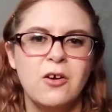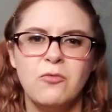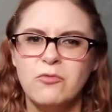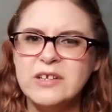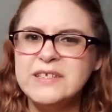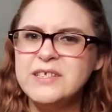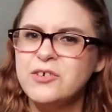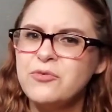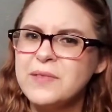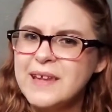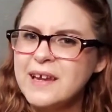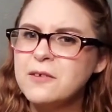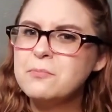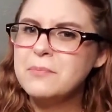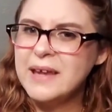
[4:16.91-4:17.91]
What do you
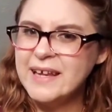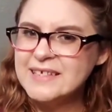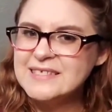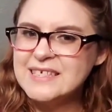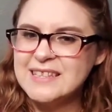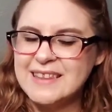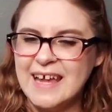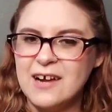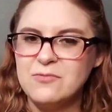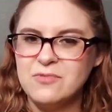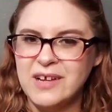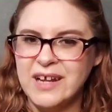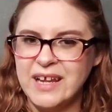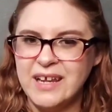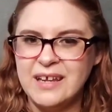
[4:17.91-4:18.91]
think makes it that
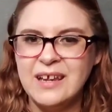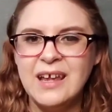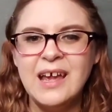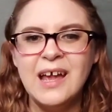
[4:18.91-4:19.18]
way?